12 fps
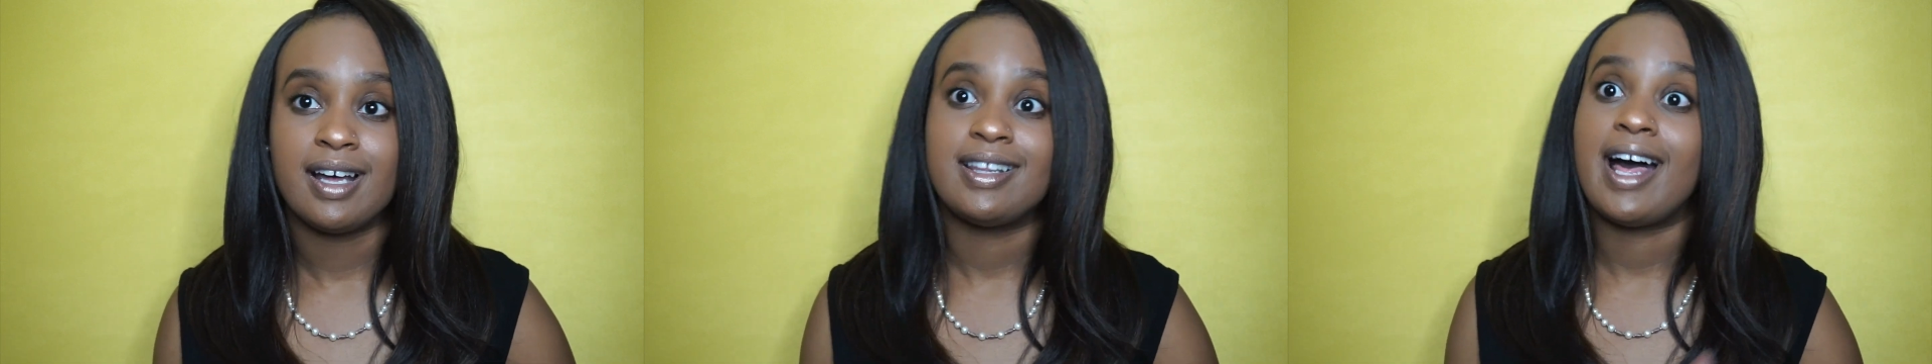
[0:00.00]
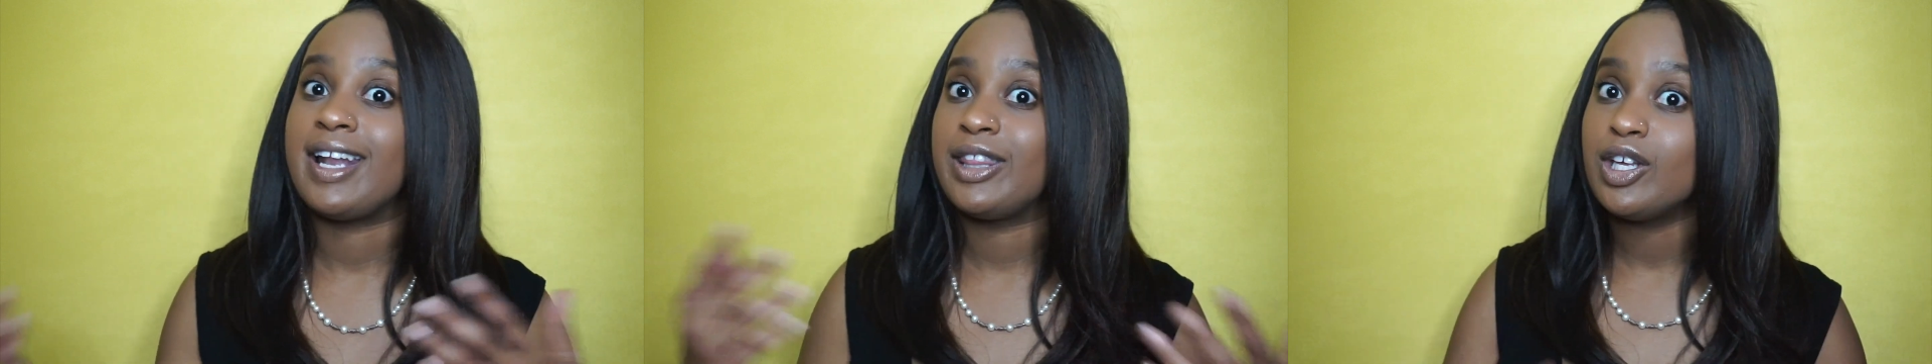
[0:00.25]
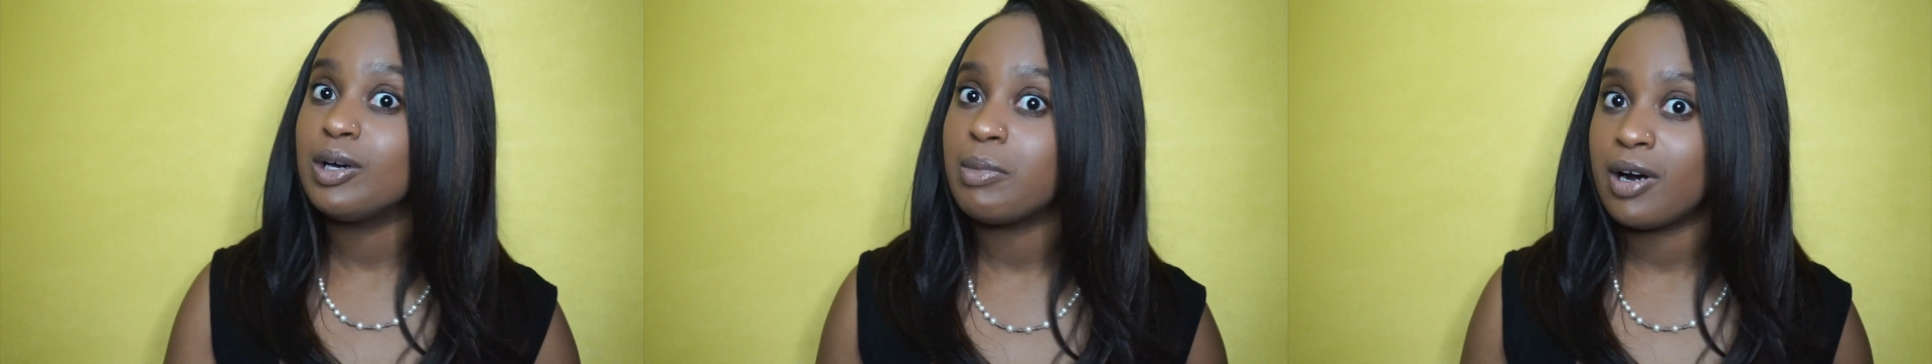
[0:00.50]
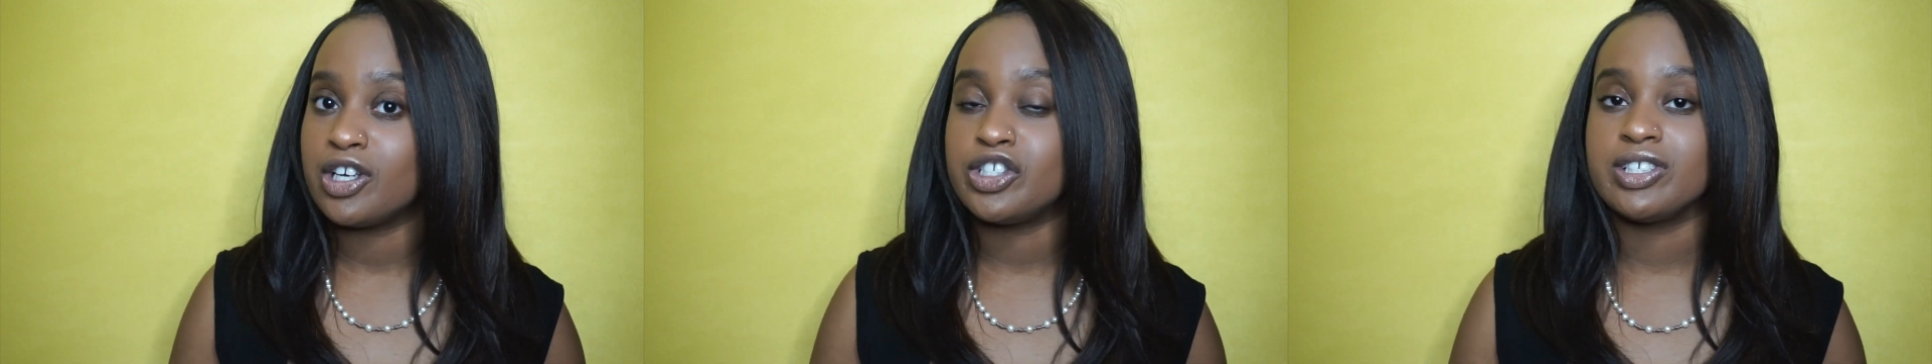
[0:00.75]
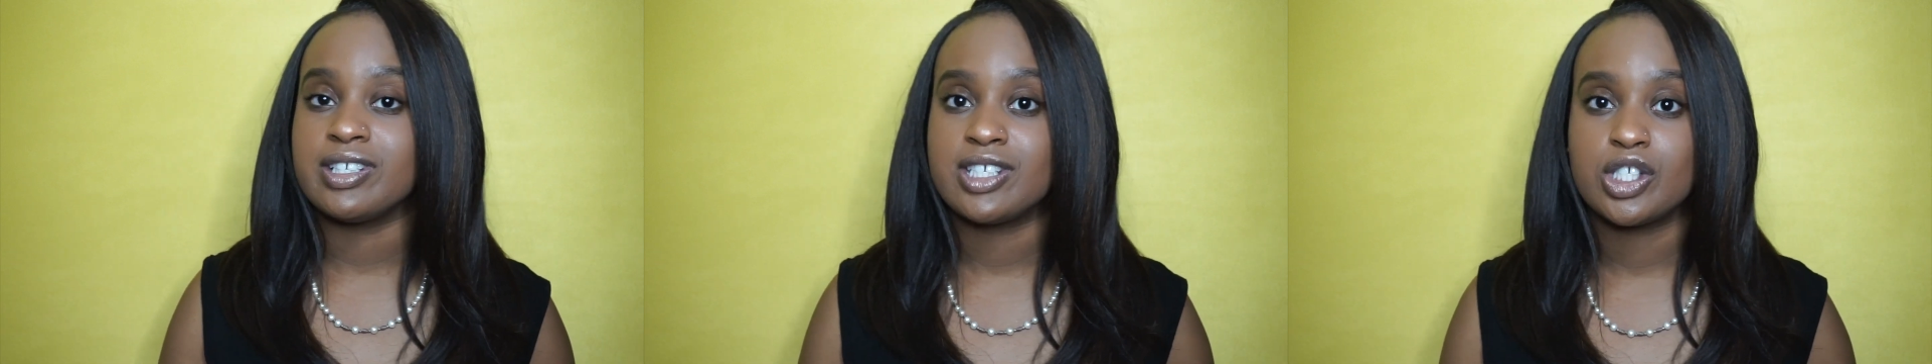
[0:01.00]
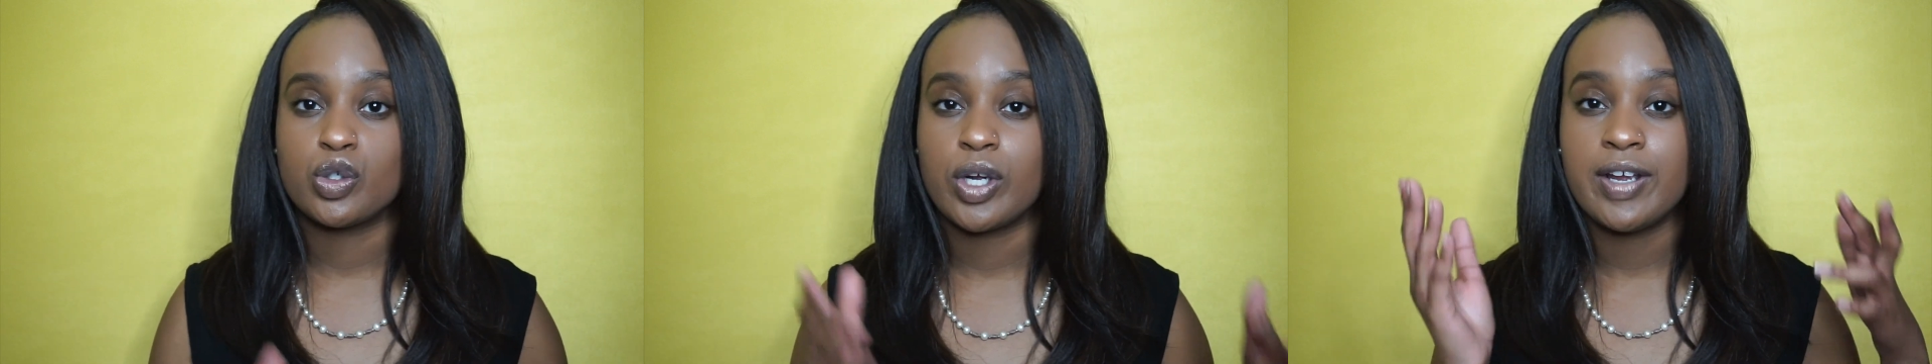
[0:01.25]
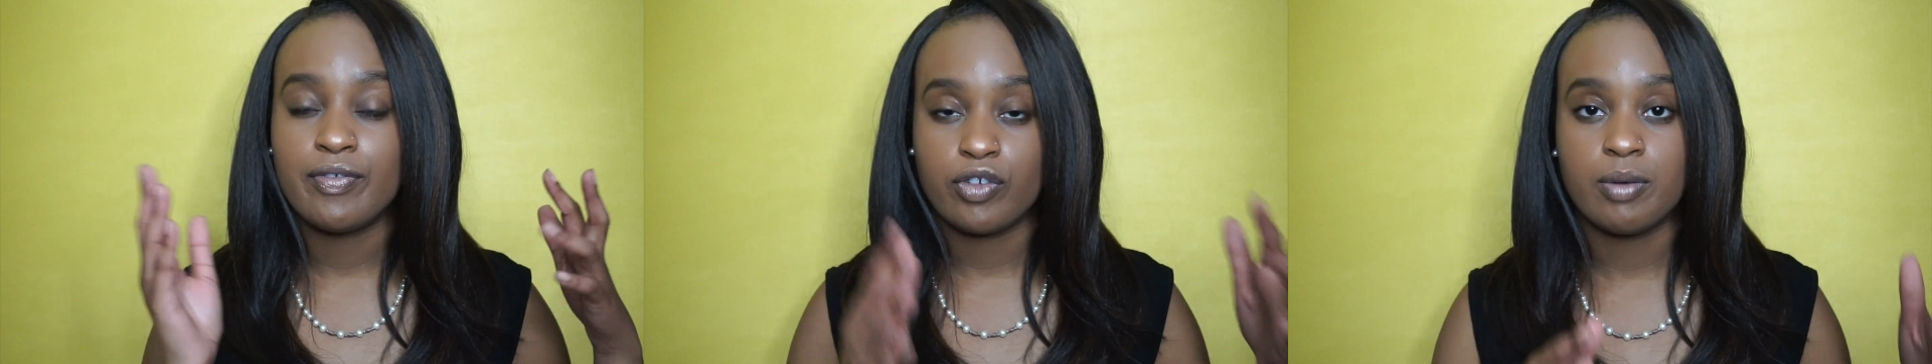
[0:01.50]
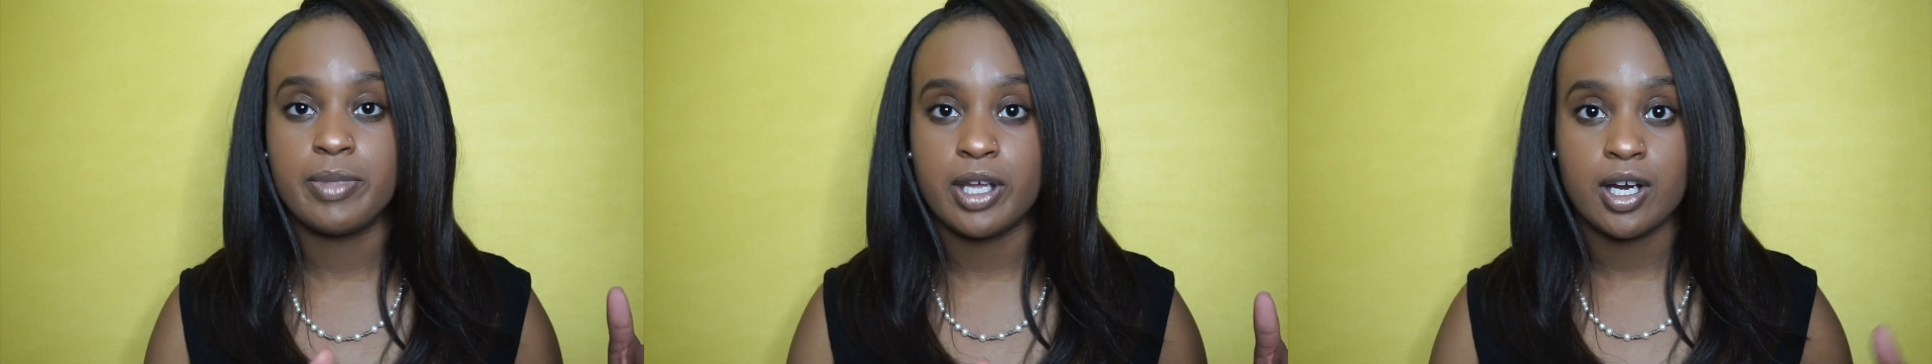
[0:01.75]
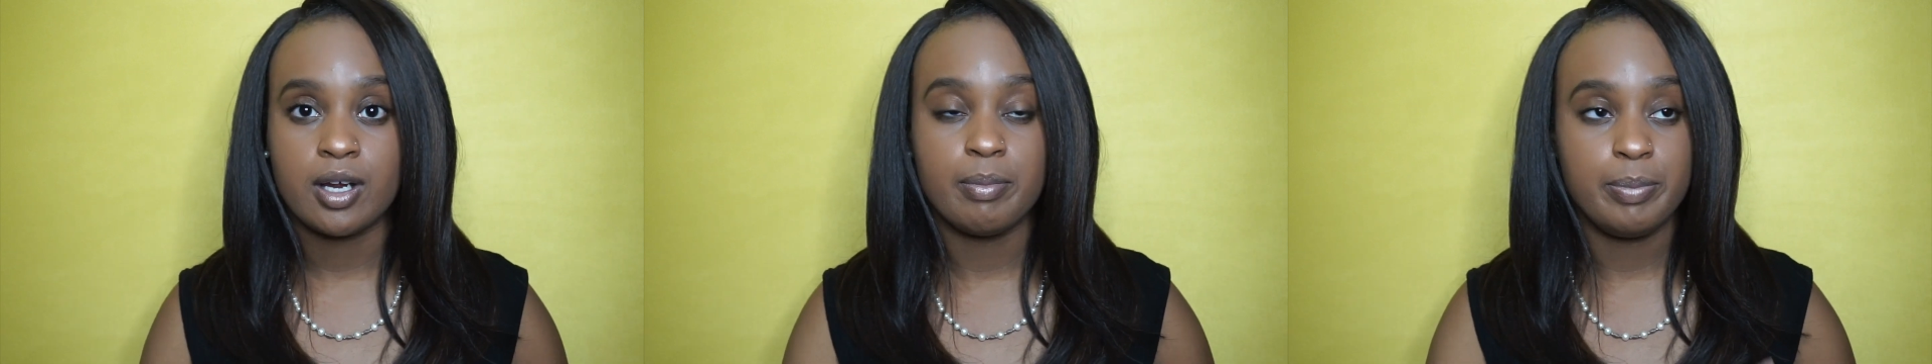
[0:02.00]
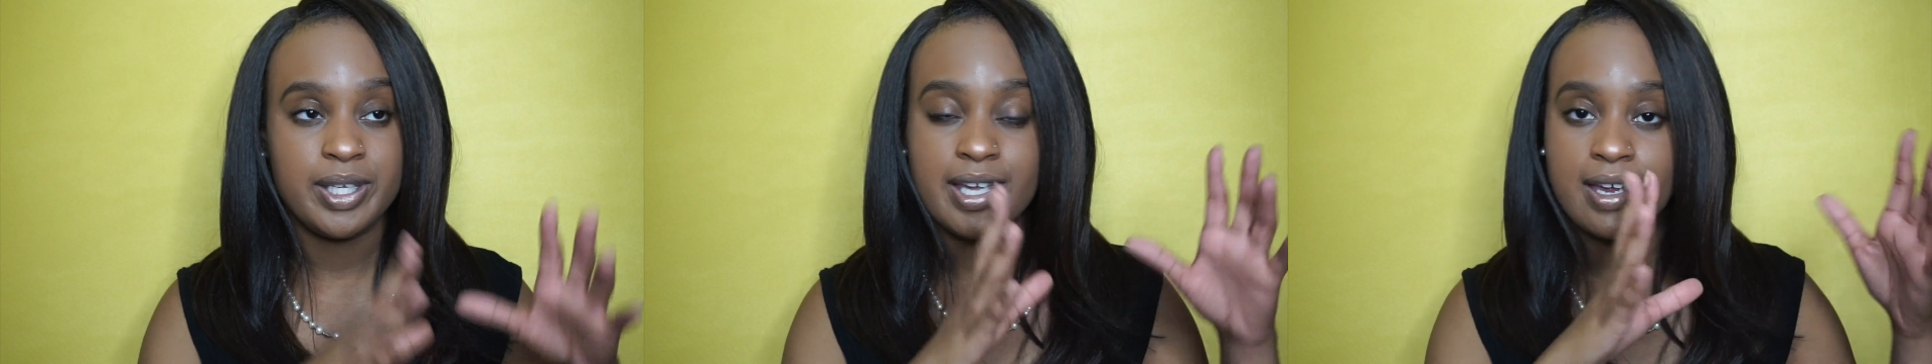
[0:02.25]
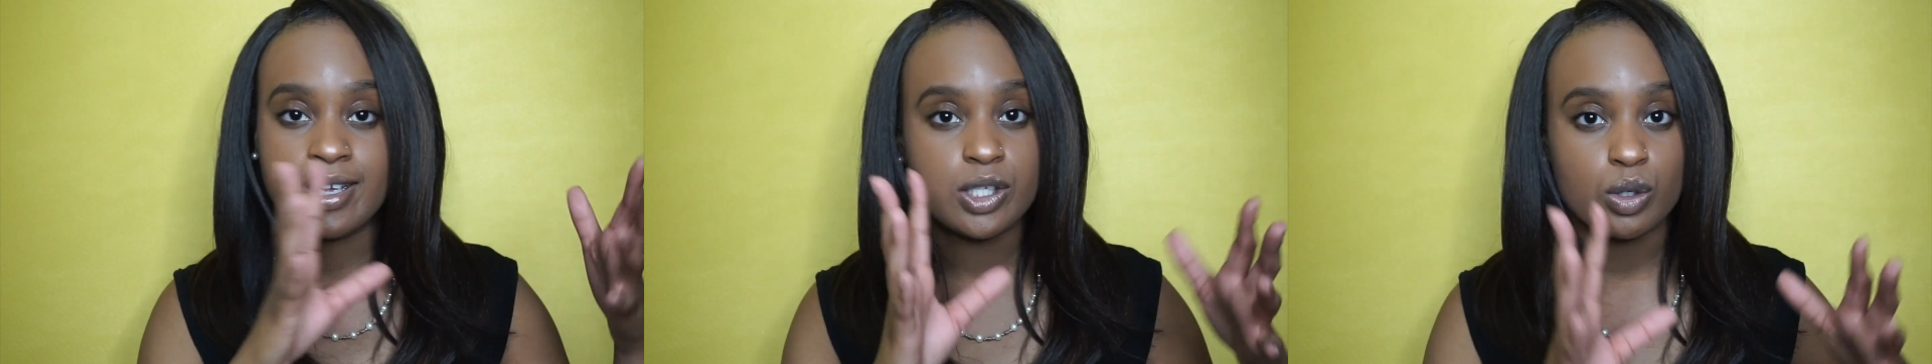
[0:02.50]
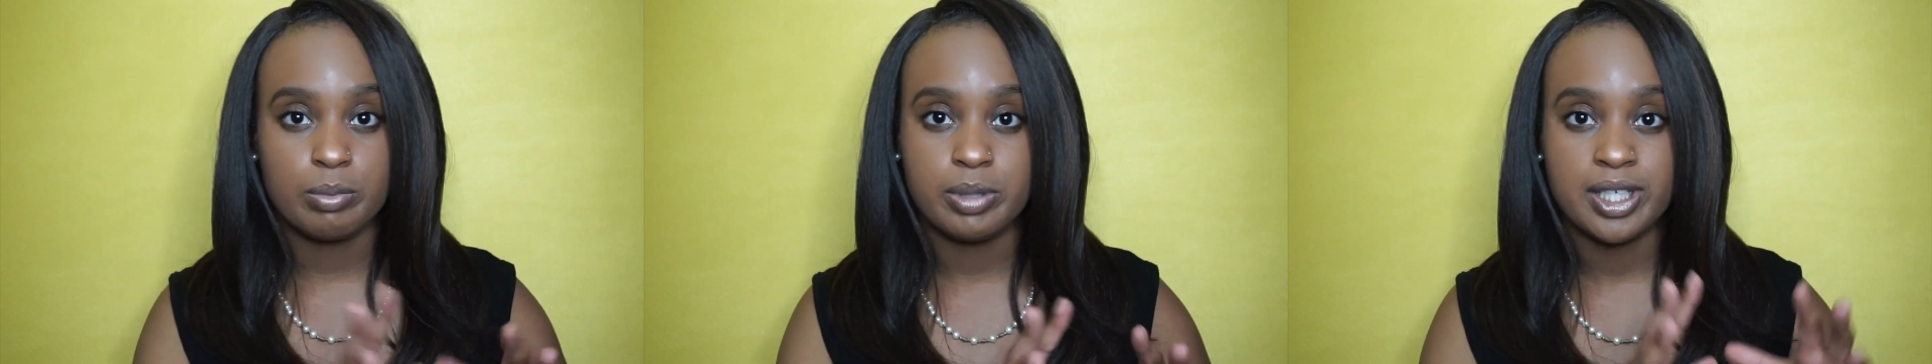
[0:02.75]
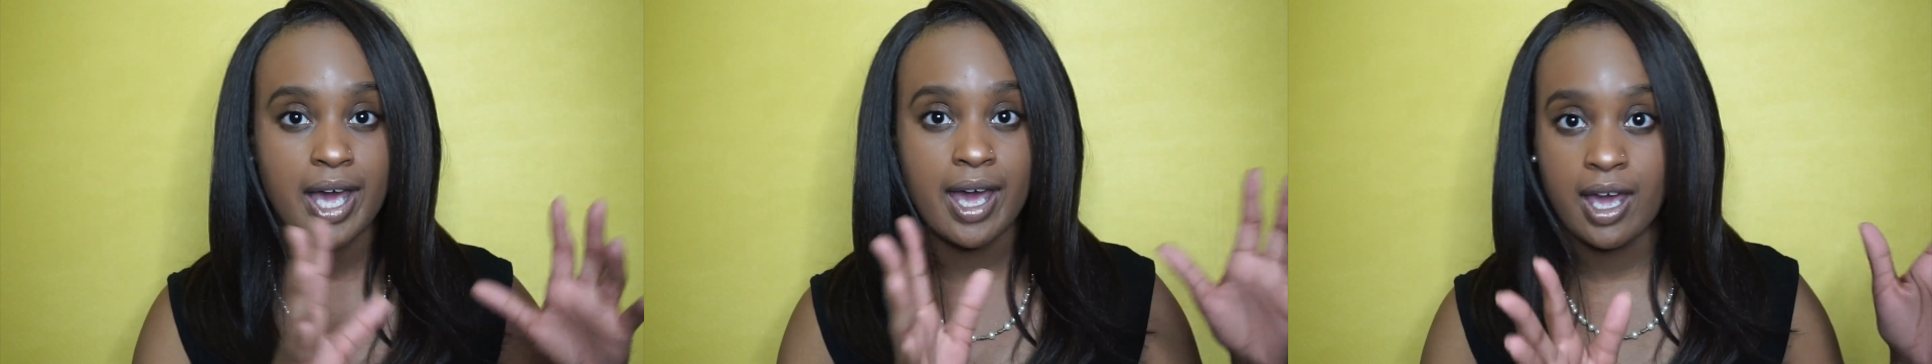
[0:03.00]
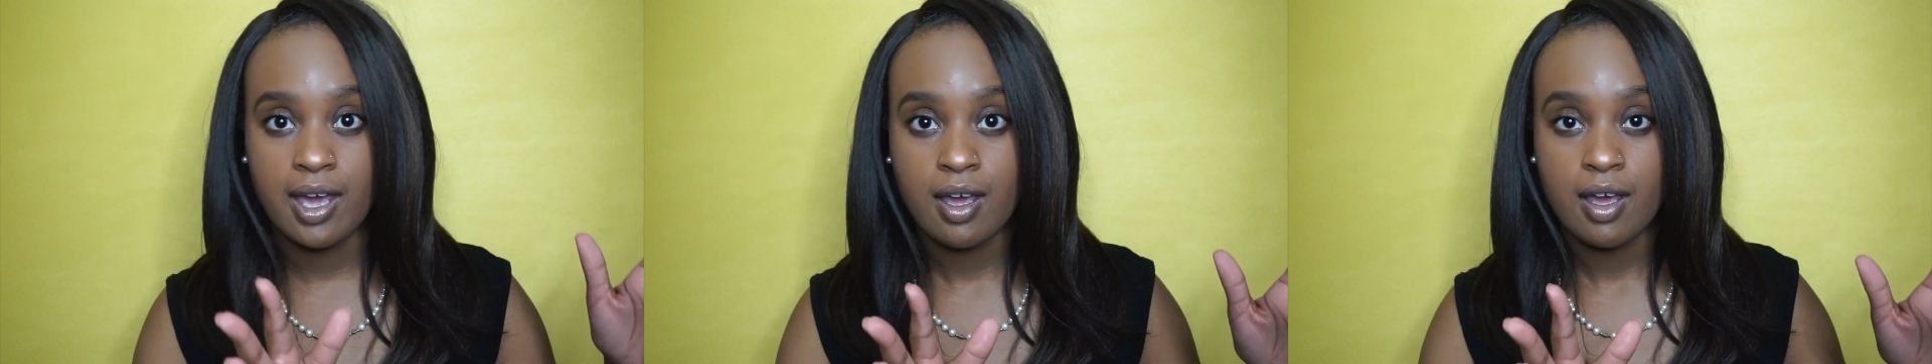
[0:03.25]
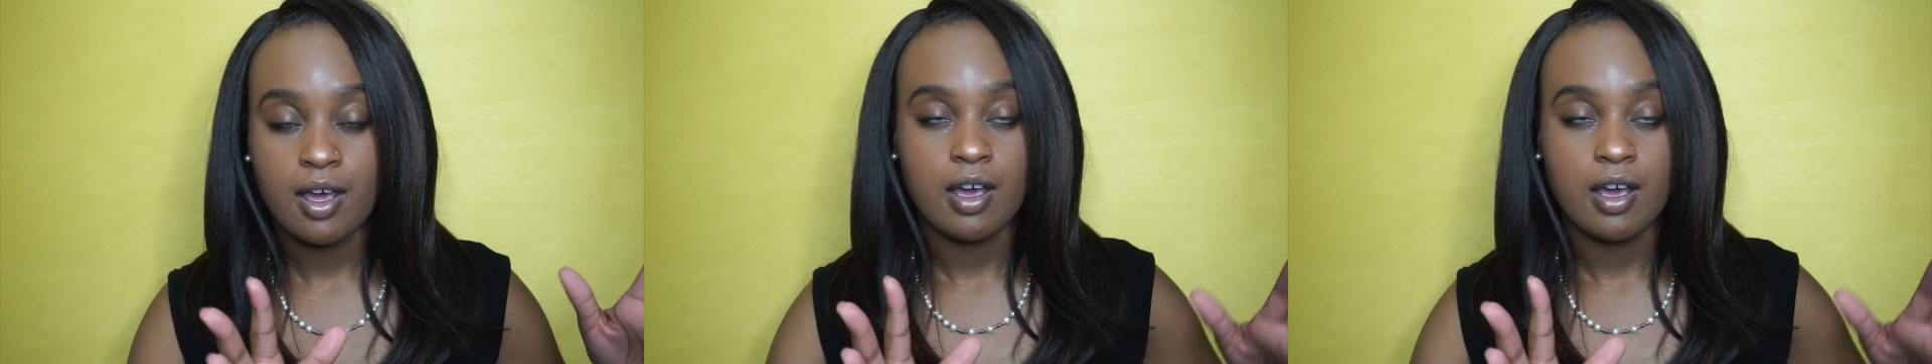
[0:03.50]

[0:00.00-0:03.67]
A lot of them are just straight from their BS or BA